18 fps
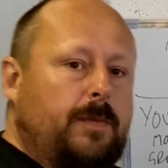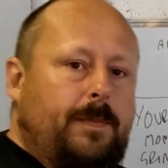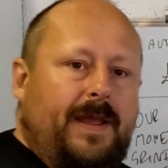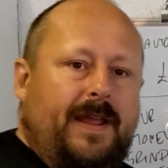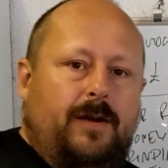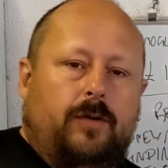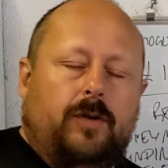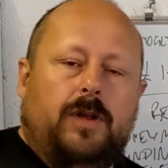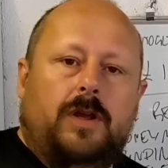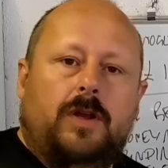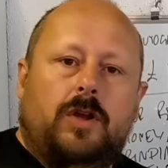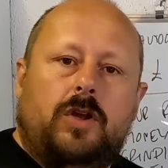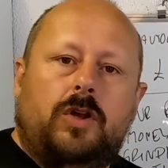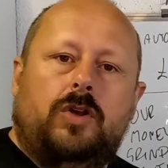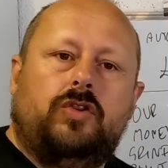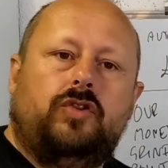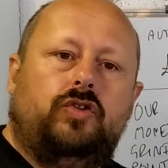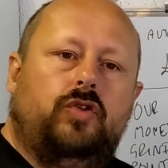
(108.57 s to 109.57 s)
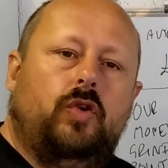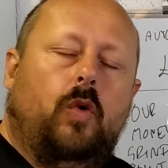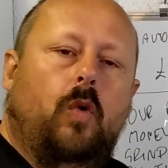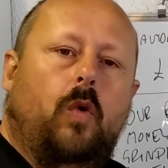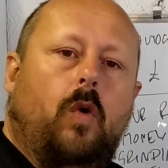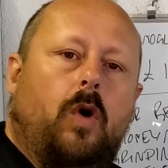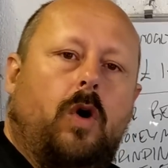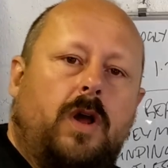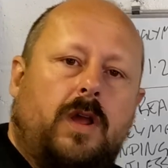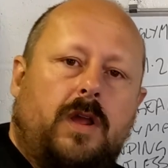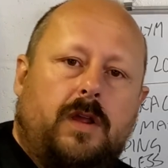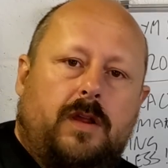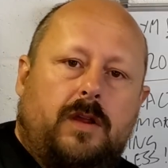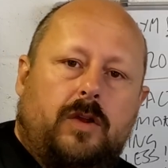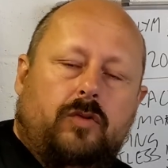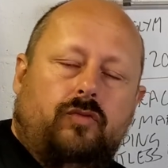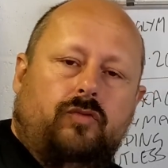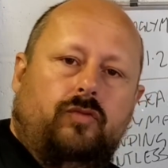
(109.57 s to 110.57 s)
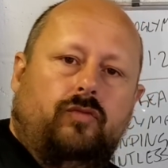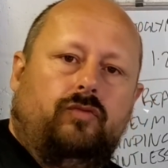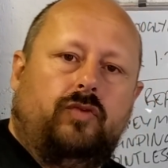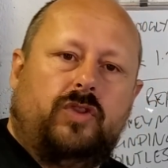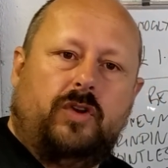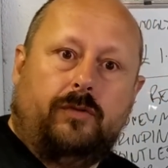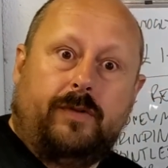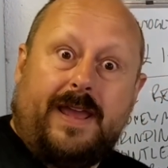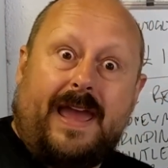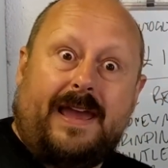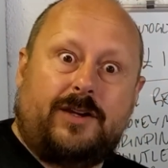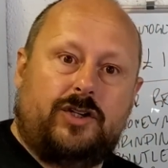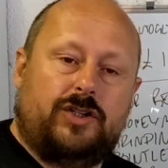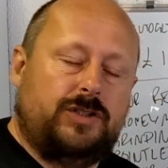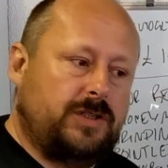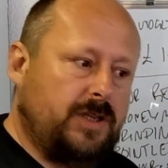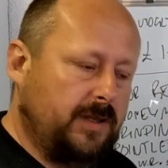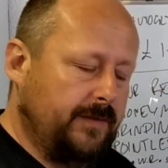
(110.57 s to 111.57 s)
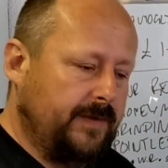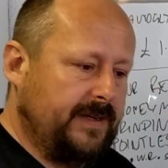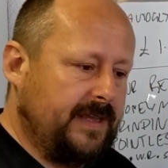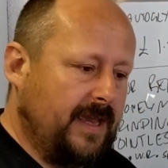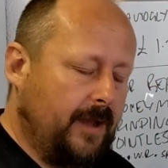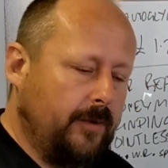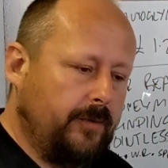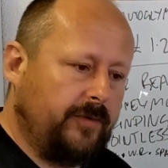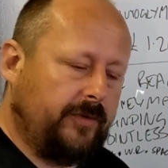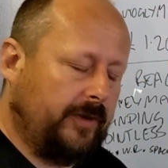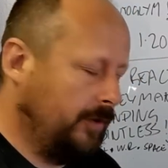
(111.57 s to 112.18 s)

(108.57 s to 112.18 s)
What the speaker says: about your reaction to the video